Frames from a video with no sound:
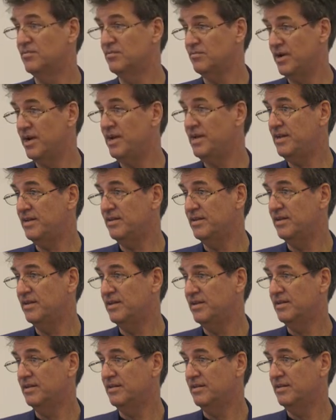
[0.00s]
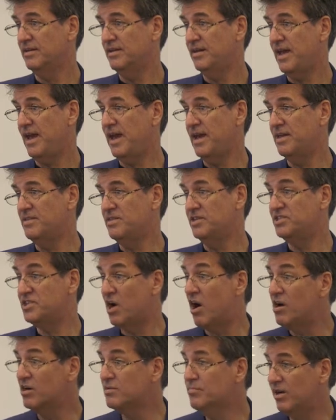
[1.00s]
right? And the
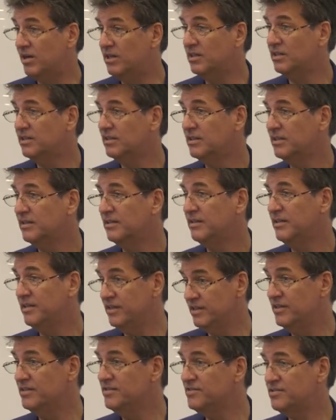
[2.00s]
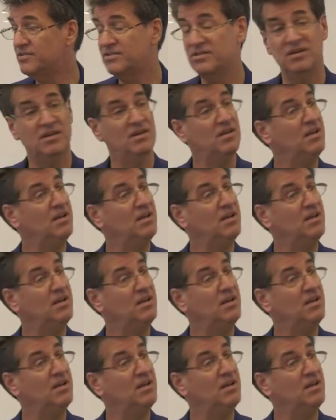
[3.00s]
dogma is